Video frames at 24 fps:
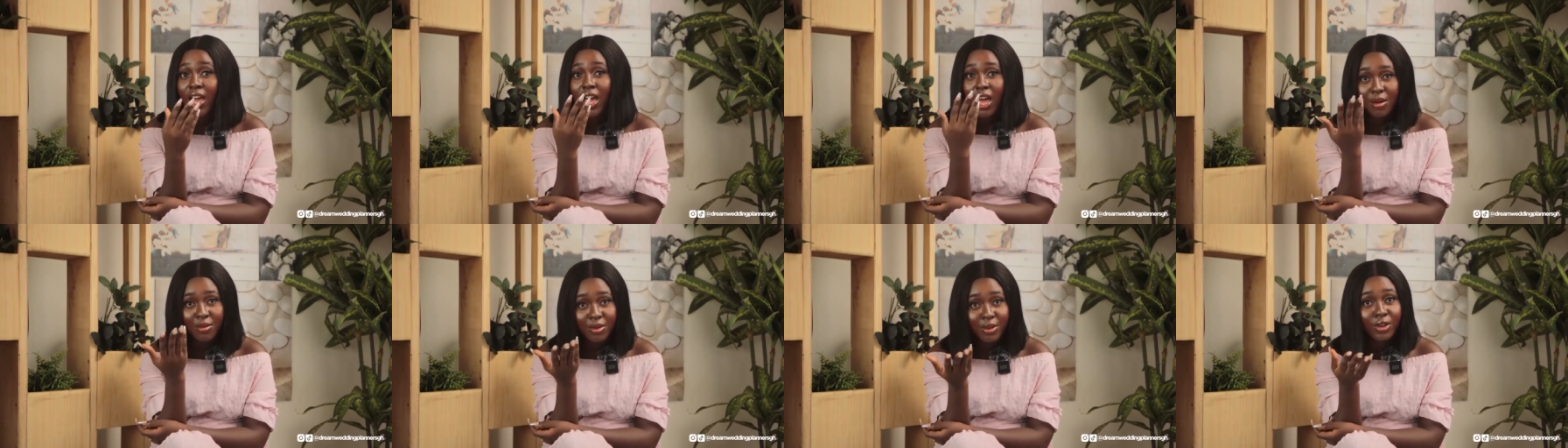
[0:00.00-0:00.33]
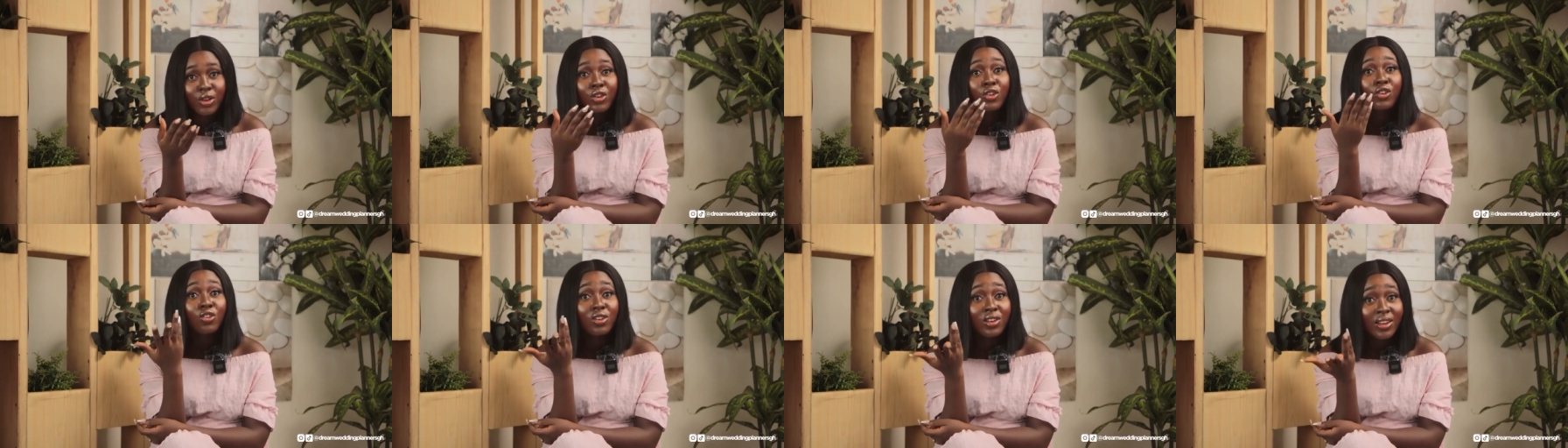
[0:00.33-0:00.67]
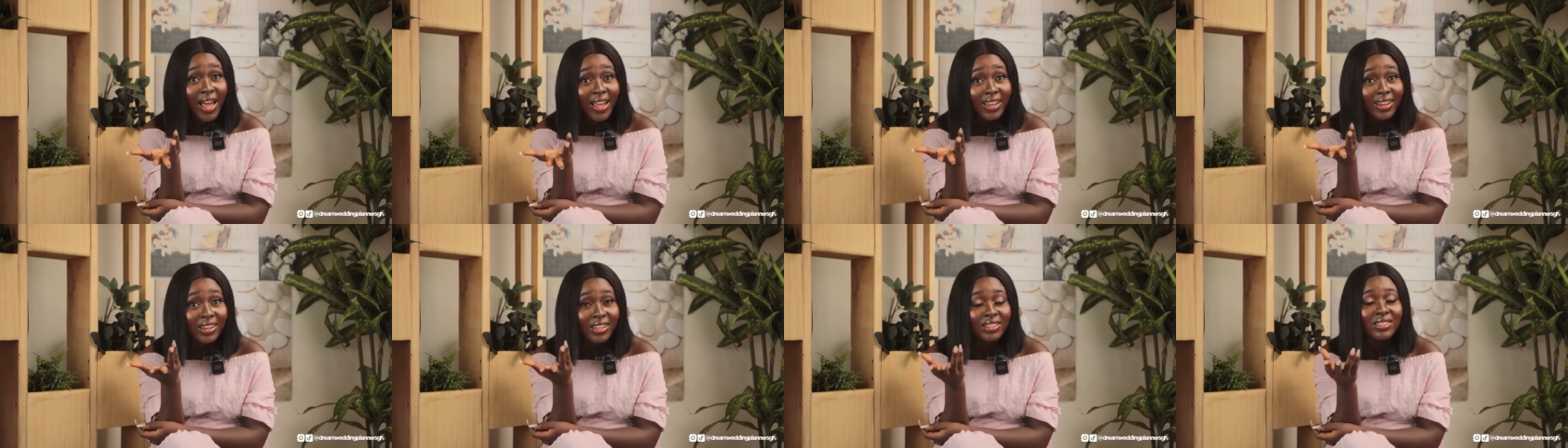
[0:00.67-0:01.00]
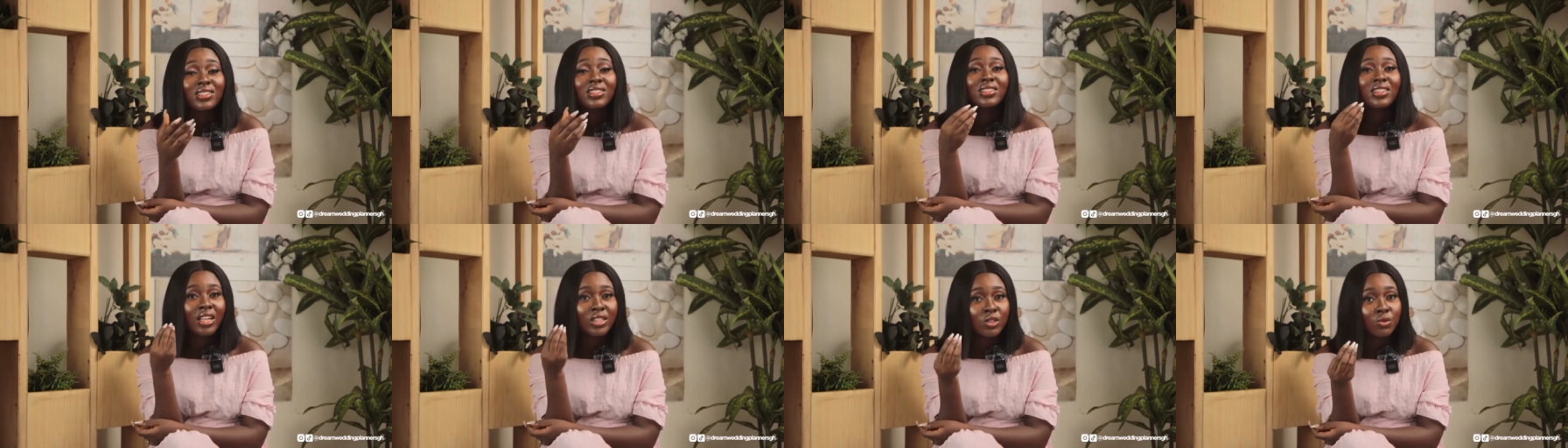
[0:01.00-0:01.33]
I mean, you liked
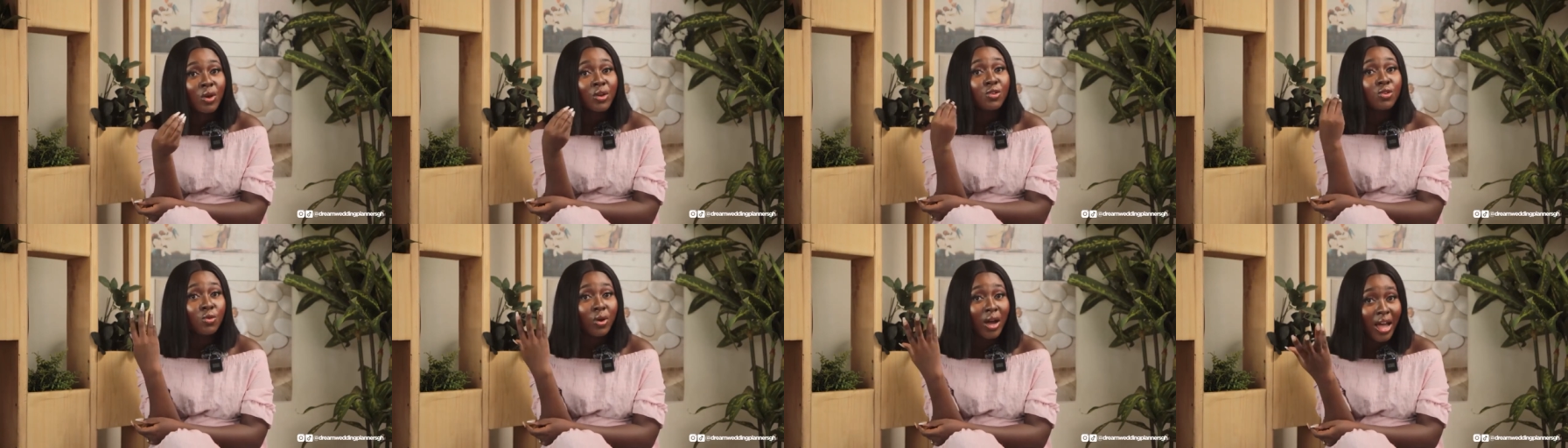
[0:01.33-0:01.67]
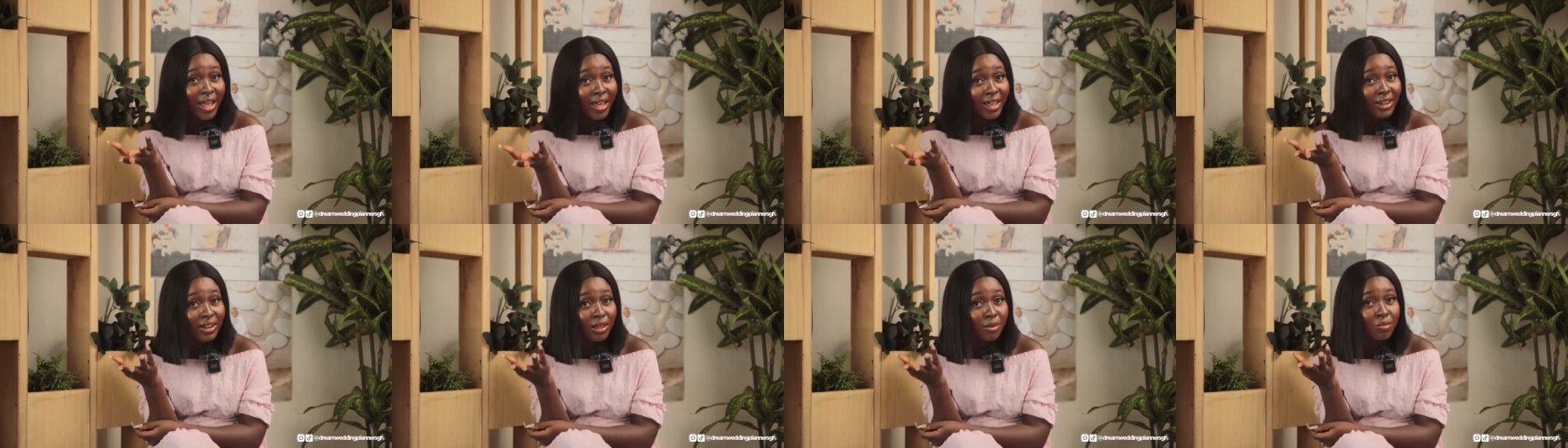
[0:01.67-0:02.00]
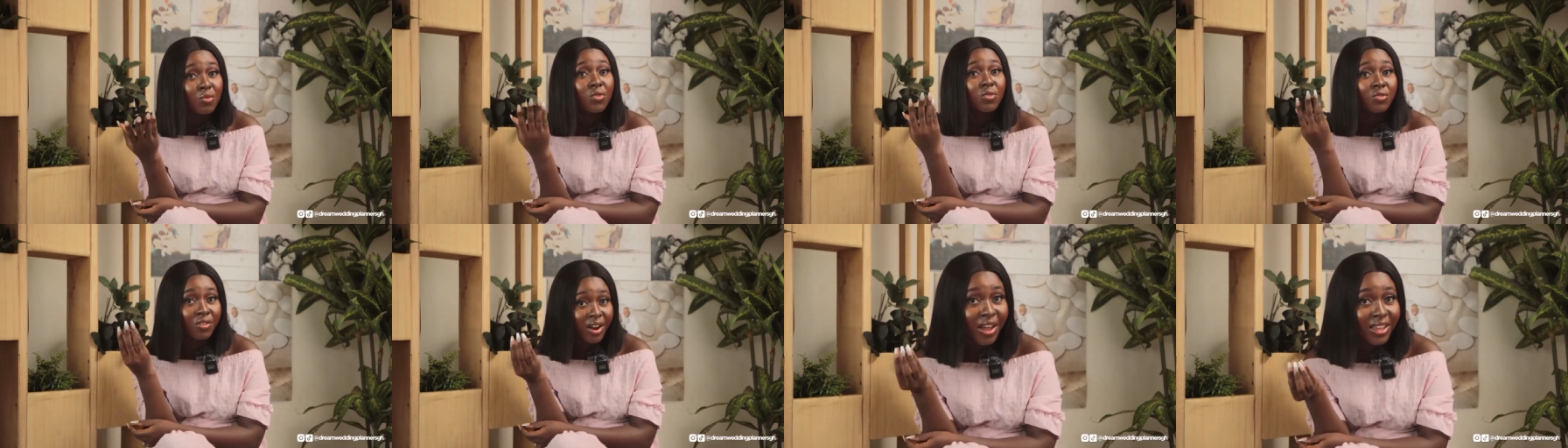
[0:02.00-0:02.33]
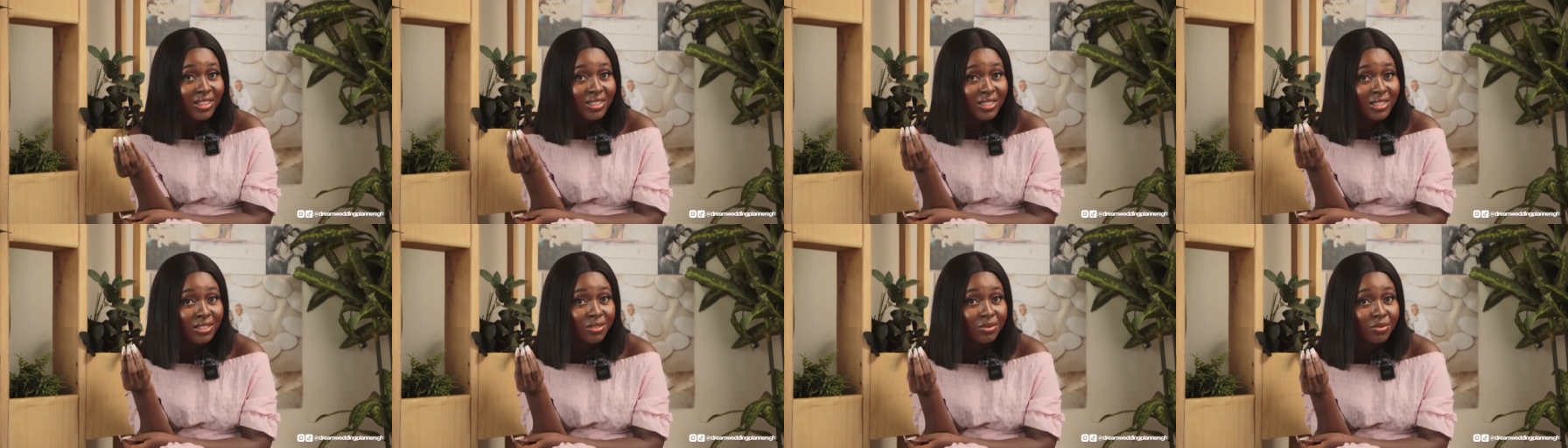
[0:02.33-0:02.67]
it. That's why you hire them,
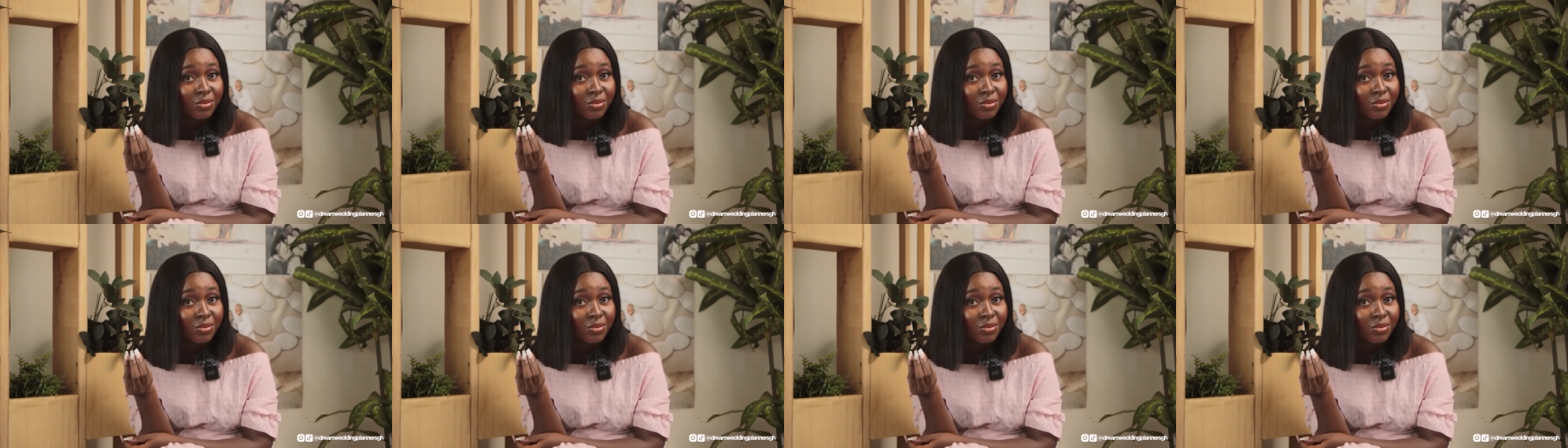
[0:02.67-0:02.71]
right?